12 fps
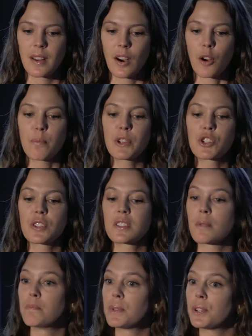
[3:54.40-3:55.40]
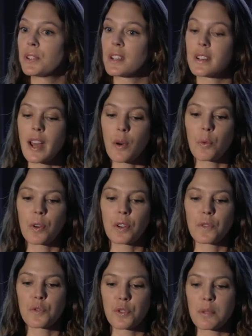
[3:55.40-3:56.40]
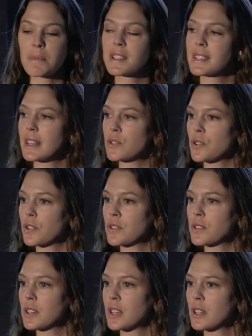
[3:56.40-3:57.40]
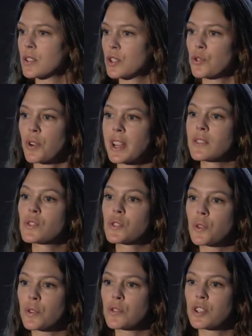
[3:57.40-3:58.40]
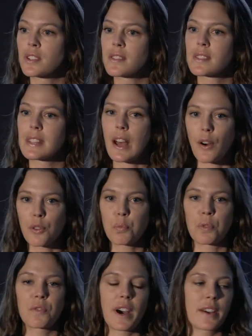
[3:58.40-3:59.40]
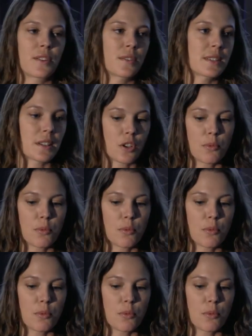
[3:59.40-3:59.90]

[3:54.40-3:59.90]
Our mission to build a network of treatment centers, to train surgeons, health providers, and